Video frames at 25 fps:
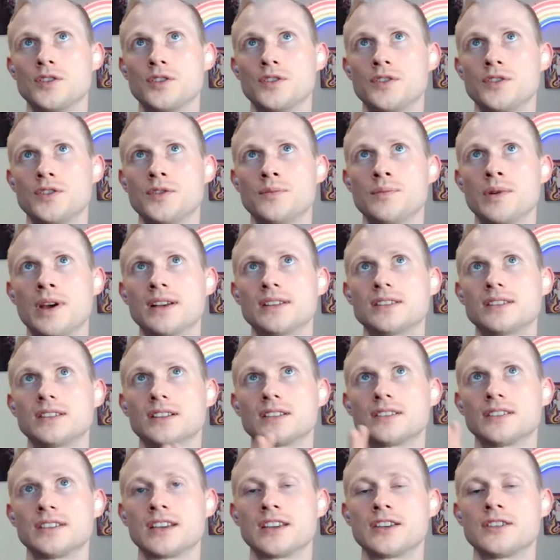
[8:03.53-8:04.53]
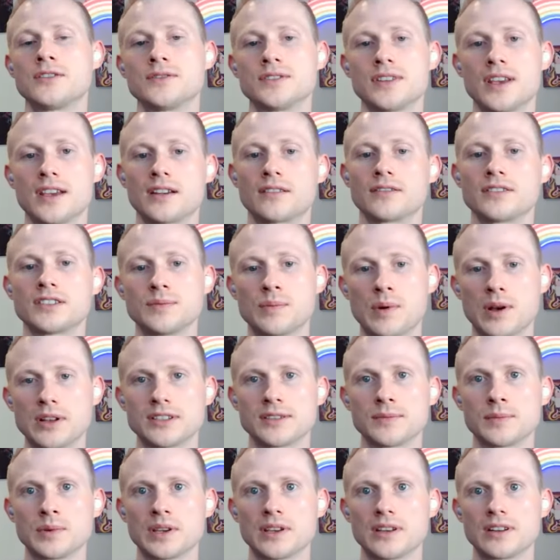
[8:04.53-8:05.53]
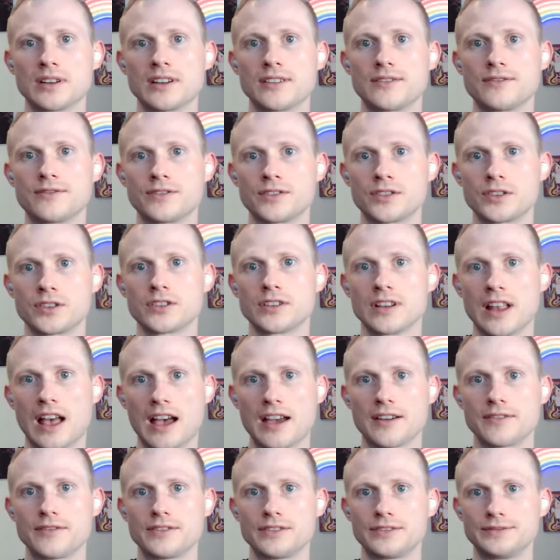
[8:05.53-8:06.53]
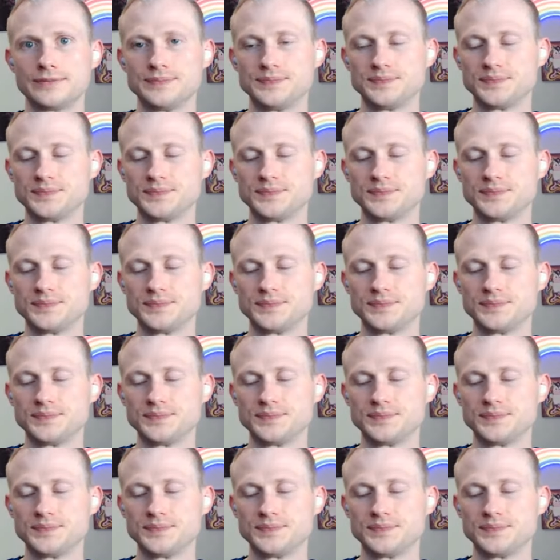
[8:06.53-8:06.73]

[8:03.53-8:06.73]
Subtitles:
you take responsibility for your life